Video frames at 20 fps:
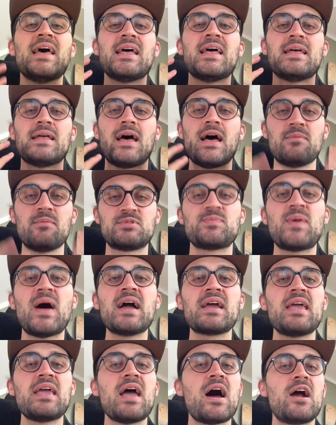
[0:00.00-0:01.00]
Um,
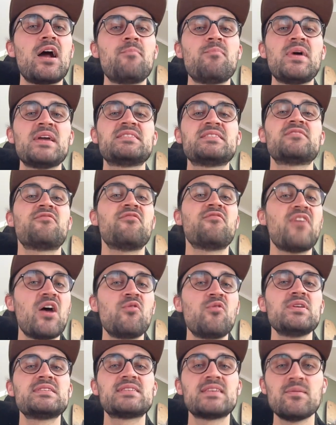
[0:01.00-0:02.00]
Spark A R makes it
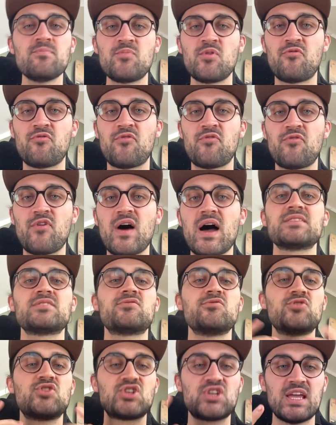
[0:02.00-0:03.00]
very simple for us
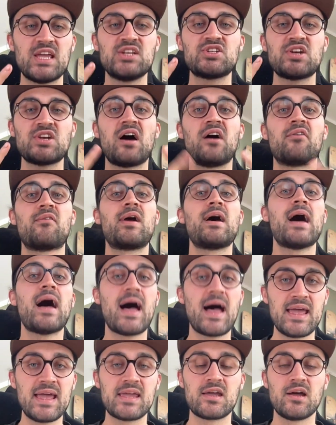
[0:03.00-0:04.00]
to change our
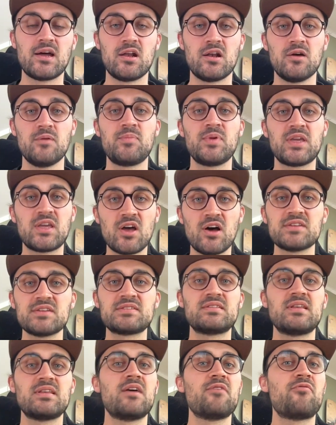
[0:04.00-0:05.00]
eye color because
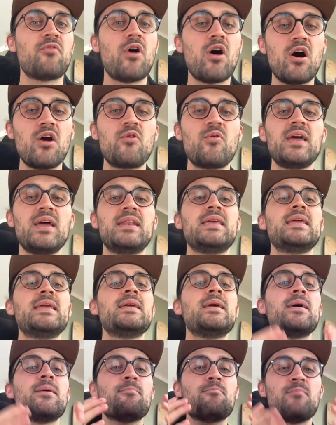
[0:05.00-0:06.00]
they have already
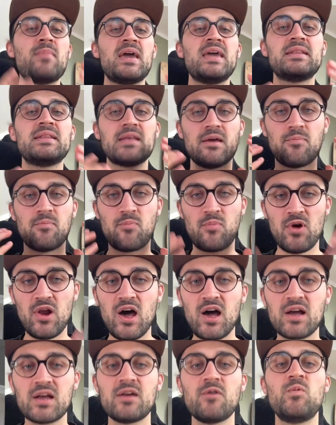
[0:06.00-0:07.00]
made a
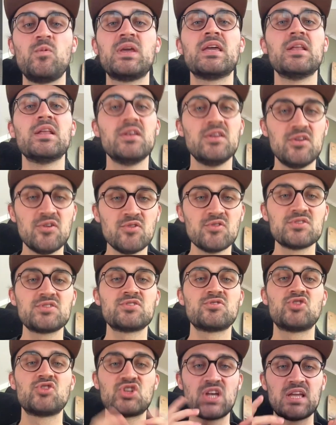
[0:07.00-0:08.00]
block we can use
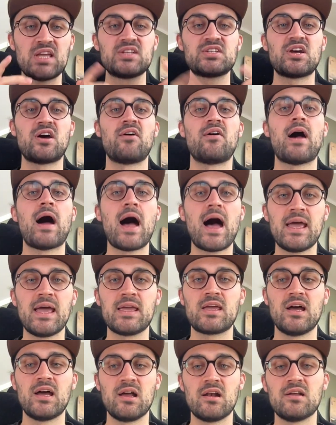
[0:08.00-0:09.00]
to change our eye
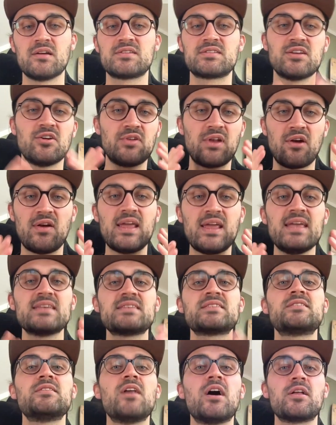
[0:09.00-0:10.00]
color, so there
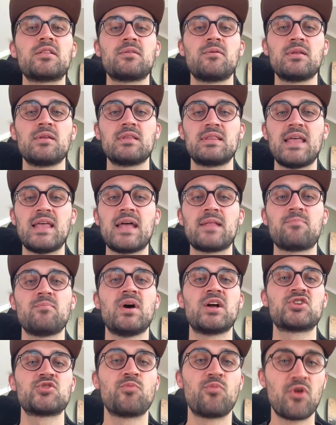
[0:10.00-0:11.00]
is not that
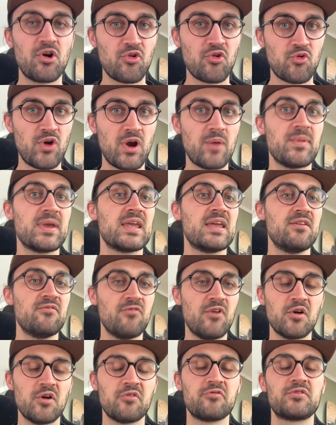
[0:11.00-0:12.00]
much programming
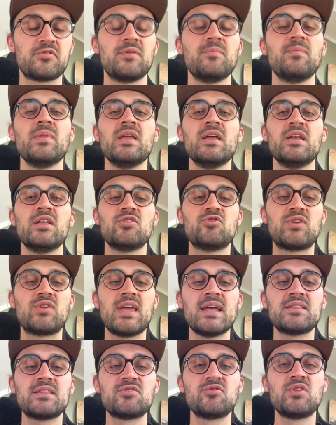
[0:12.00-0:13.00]
involved. To
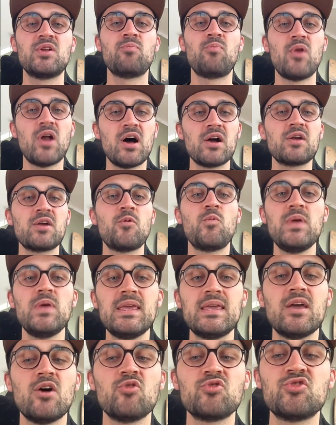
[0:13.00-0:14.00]
get to the block, we
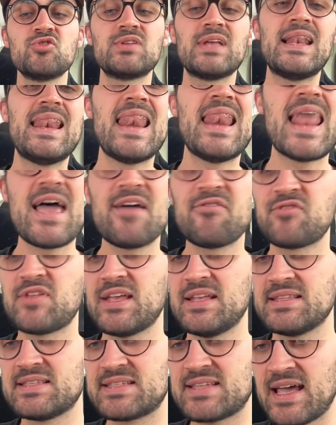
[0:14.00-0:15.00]
go to the
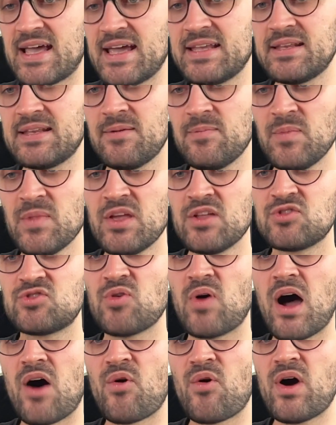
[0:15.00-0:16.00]
left-hand side to
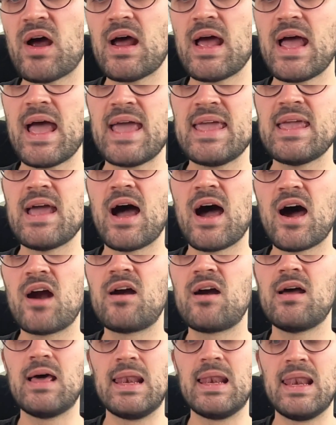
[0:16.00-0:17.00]
our A
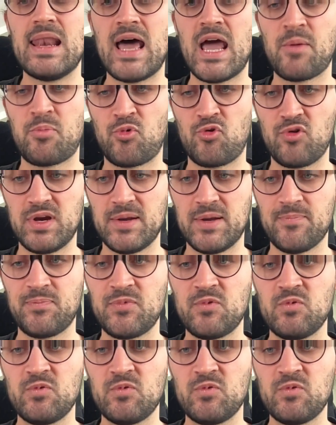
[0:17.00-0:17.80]
R library.